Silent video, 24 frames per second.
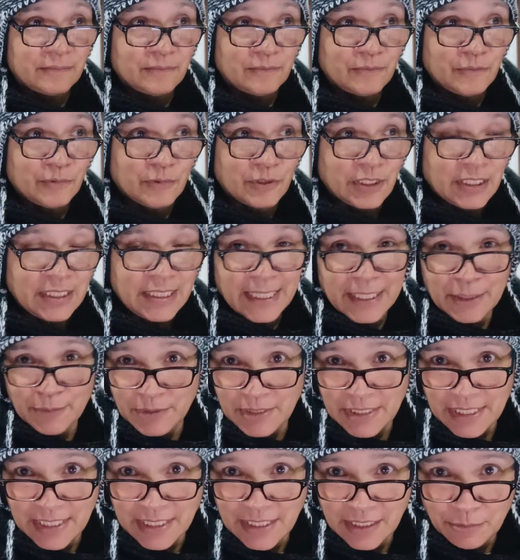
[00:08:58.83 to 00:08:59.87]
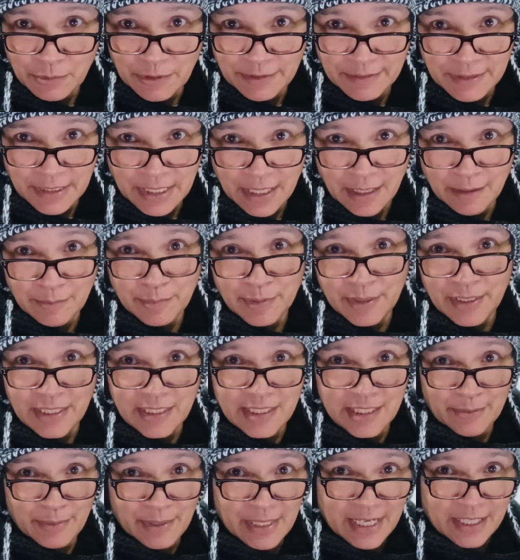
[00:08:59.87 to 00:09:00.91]
were liquidated with the company.
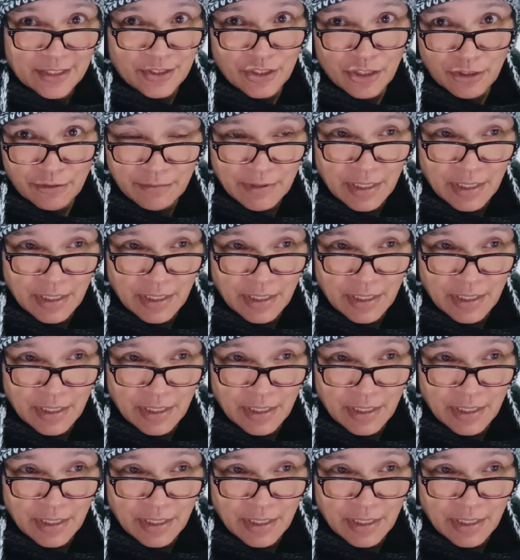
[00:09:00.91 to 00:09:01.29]
So we had no